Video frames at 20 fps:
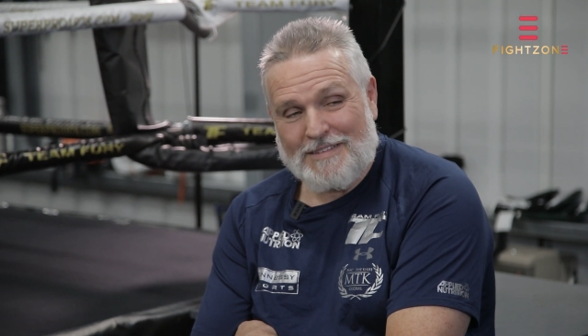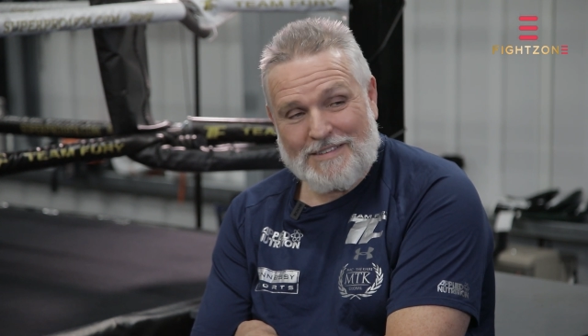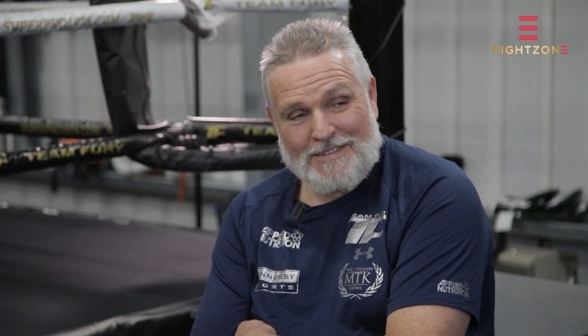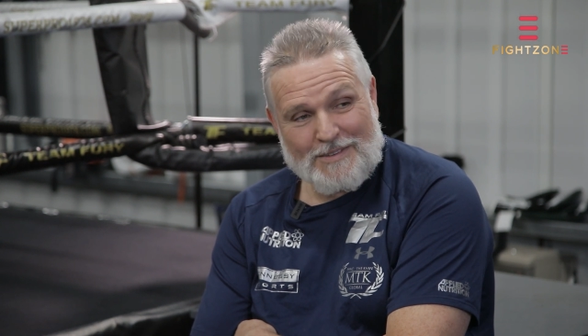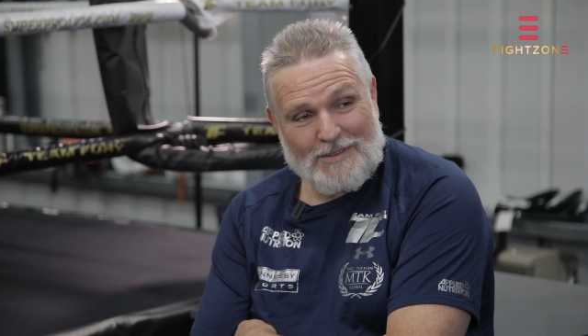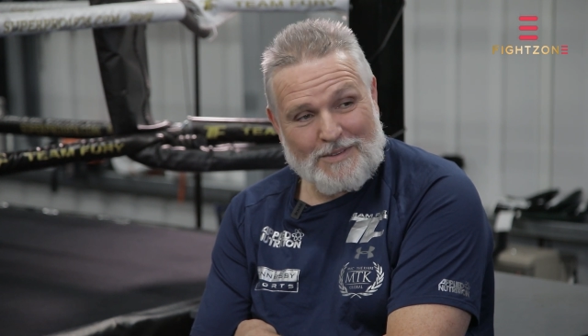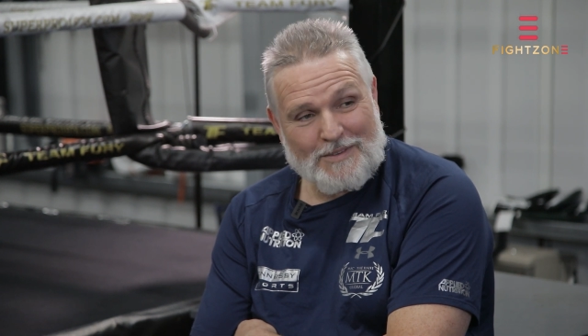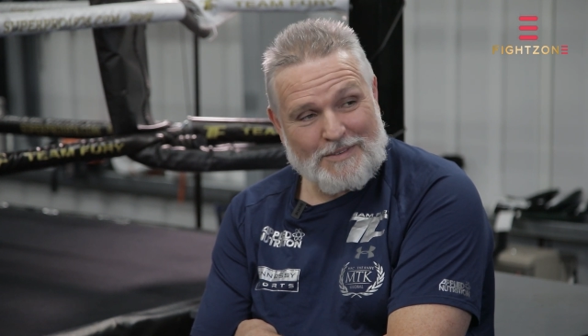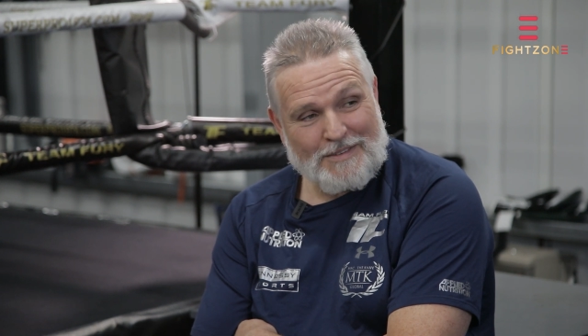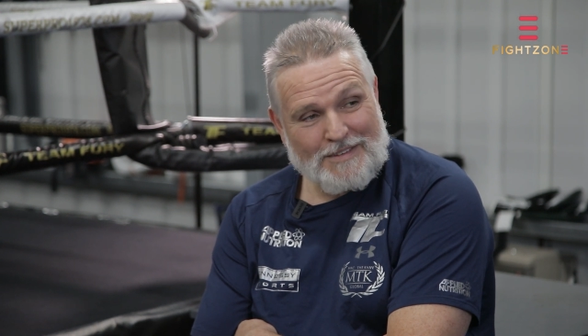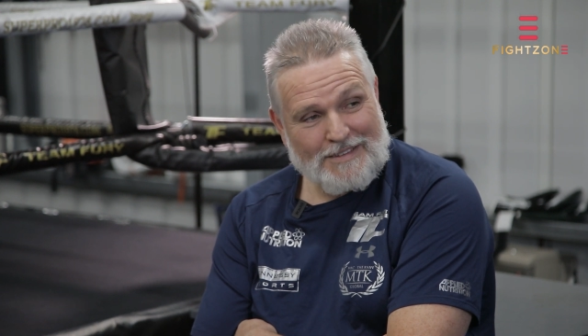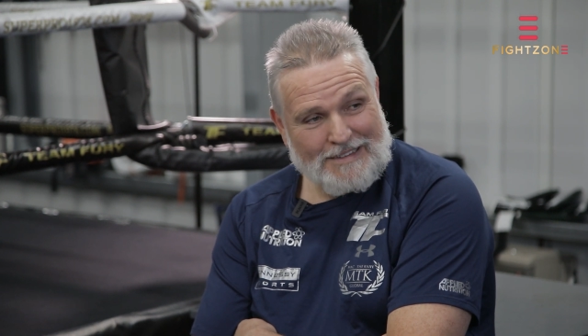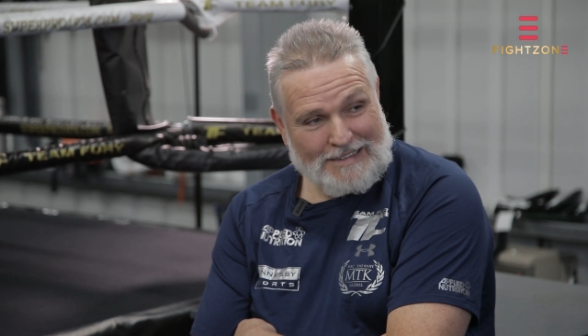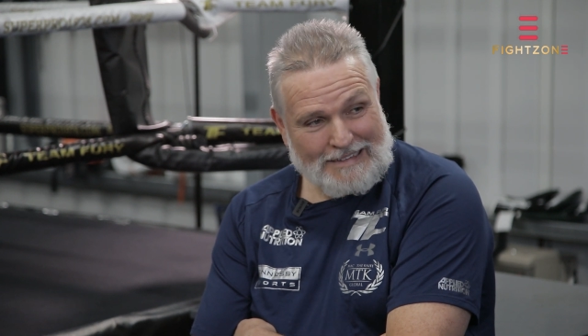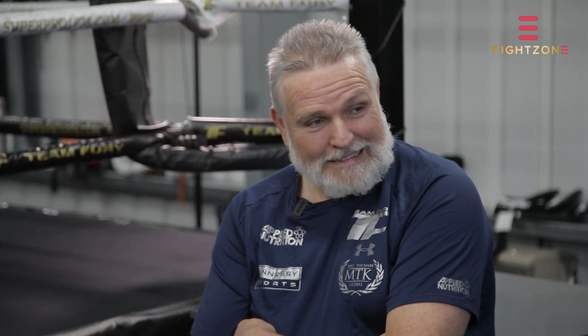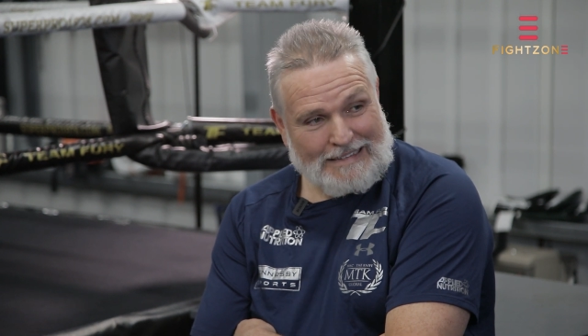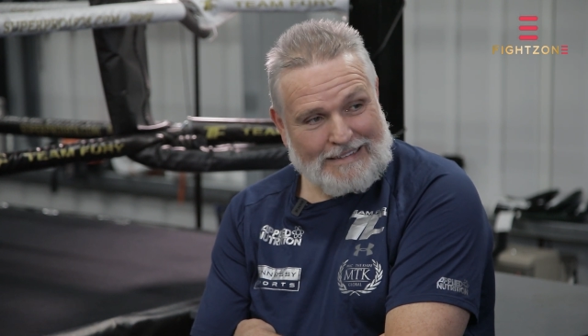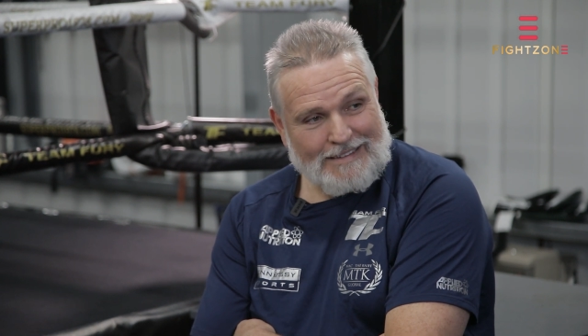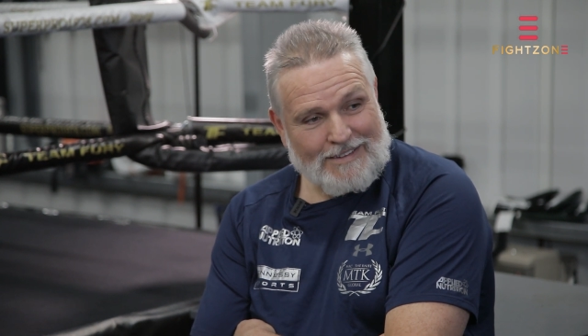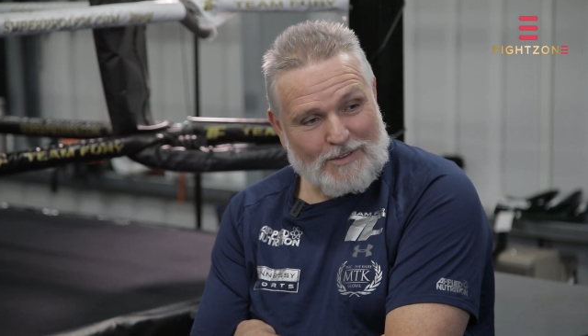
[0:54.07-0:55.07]
So
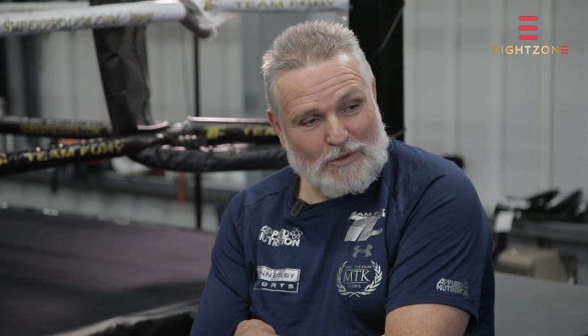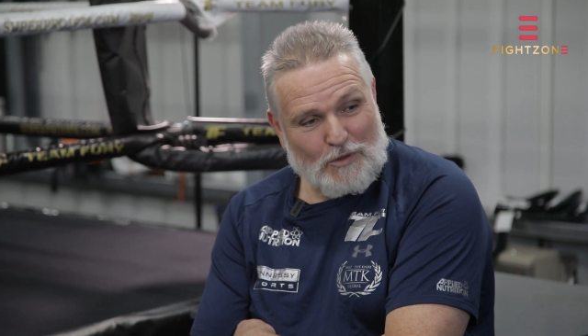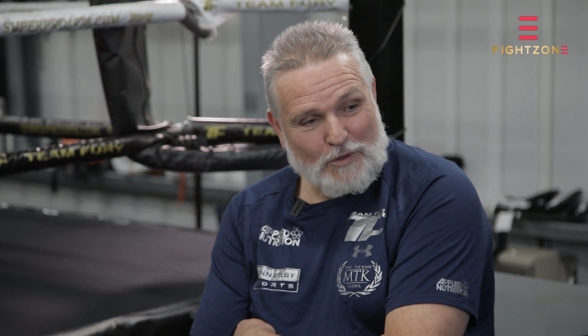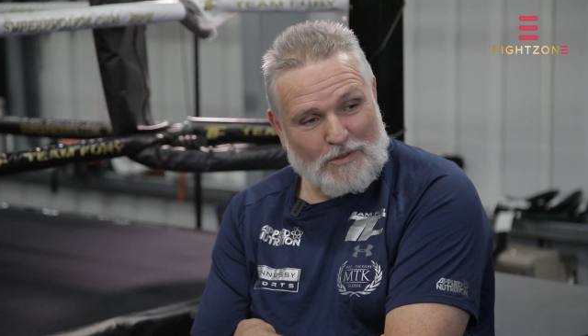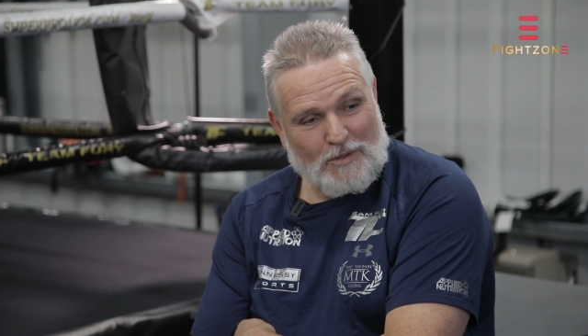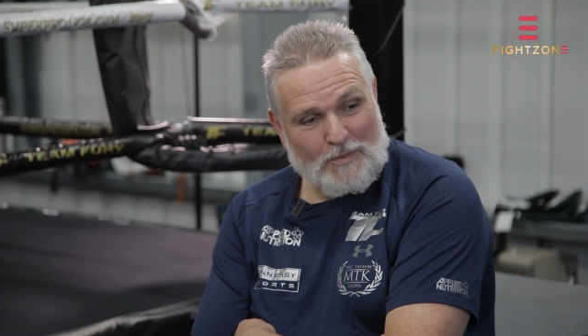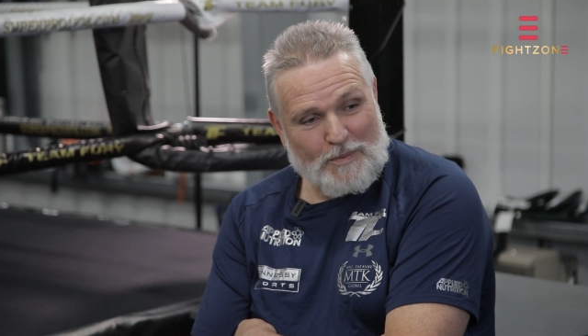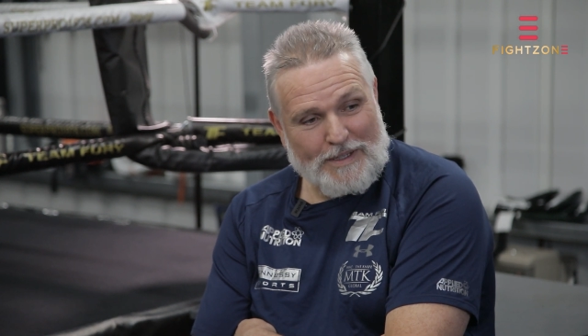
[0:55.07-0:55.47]
it's good to